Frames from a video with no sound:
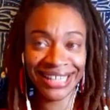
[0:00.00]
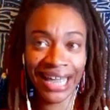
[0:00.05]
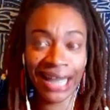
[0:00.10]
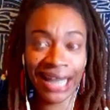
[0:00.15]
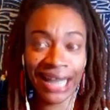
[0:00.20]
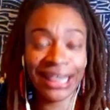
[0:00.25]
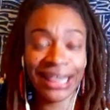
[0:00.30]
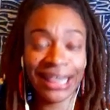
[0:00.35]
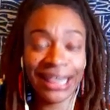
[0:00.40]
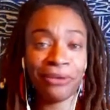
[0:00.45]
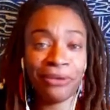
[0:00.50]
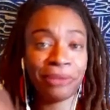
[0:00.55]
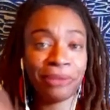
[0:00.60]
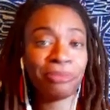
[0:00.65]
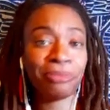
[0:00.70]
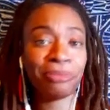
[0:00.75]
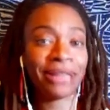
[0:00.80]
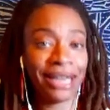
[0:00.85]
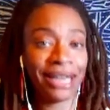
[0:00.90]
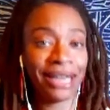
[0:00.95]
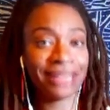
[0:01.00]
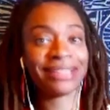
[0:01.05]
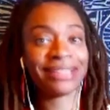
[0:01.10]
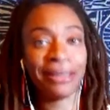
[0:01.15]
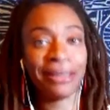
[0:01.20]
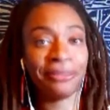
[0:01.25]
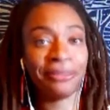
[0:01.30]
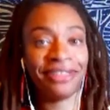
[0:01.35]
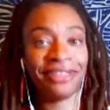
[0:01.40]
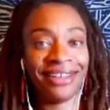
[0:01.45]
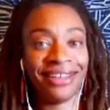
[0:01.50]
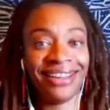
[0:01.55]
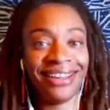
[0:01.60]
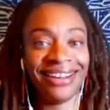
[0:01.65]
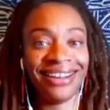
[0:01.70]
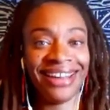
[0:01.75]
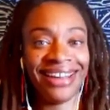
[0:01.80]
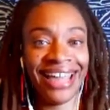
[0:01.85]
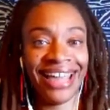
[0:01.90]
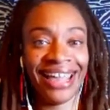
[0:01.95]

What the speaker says: And they would play something.